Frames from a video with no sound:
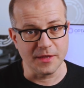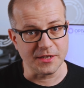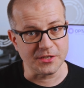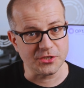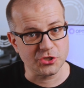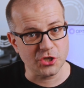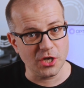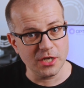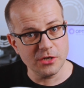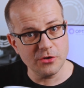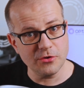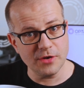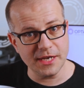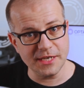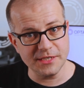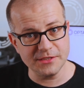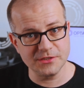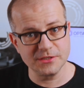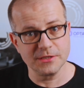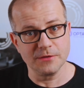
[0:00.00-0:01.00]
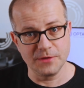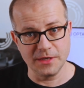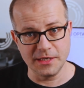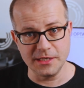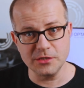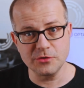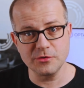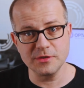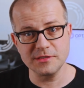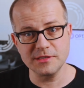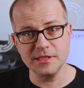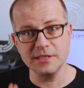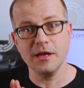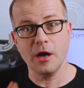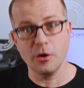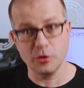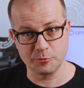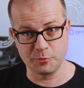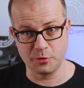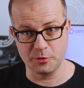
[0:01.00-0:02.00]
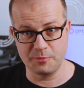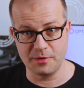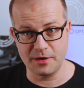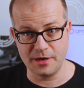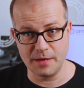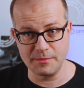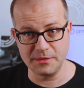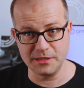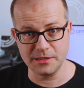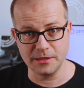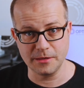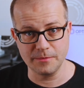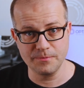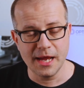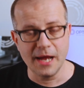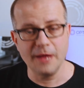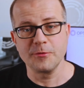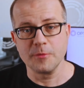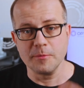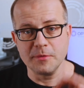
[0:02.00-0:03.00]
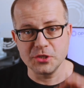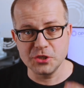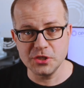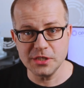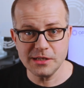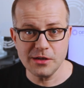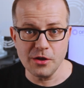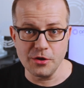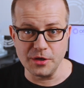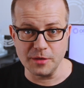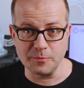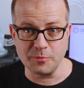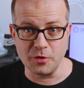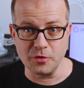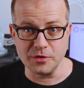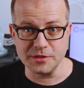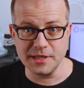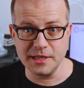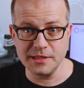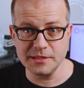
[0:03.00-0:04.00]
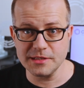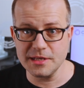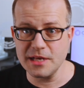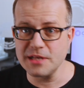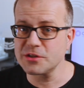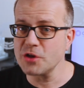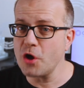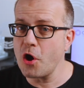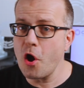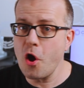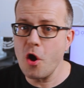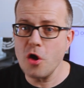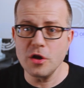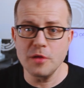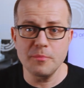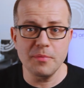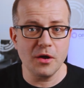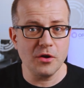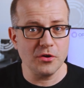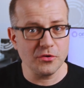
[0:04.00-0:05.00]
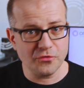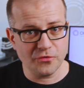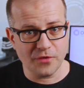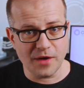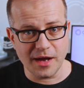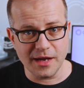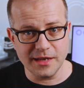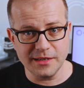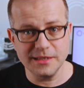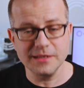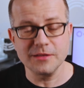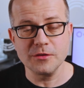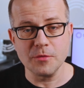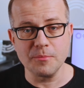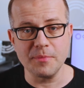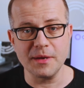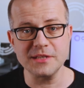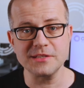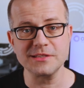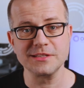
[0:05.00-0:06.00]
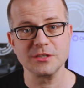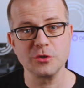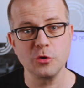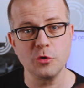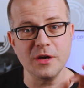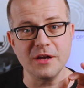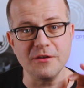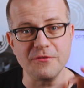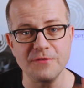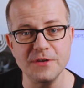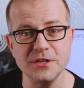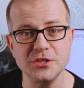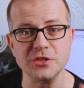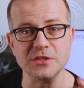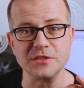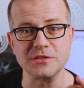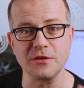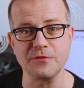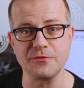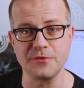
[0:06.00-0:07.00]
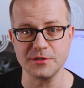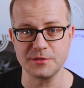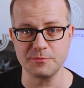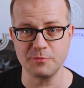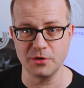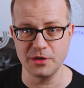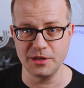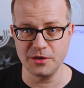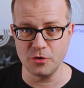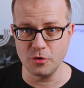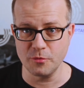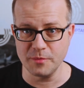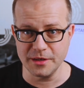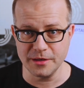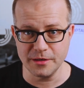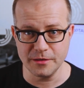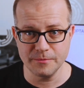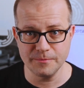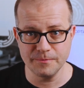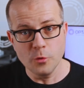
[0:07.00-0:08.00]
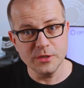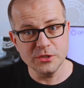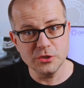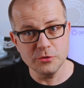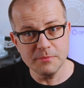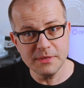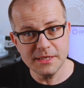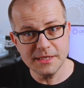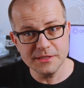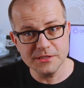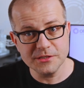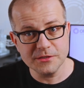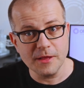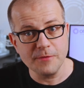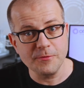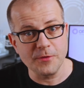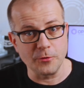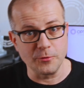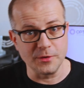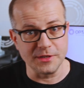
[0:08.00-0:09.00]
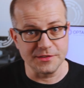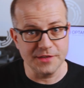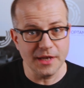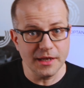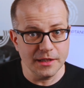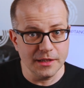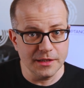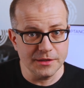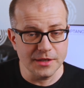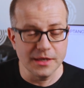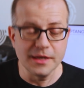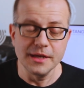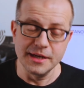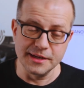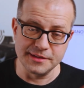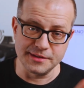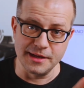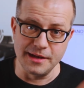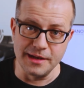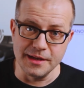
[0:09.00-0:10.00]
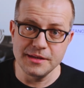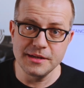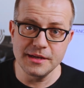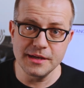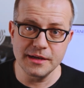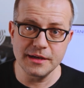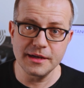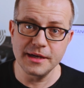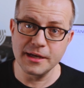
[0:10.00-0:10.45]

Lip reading: that generates the interesting output parameter. And the machine learning process is all about finding the best coefficients of this polynomial, which means that the result is a linear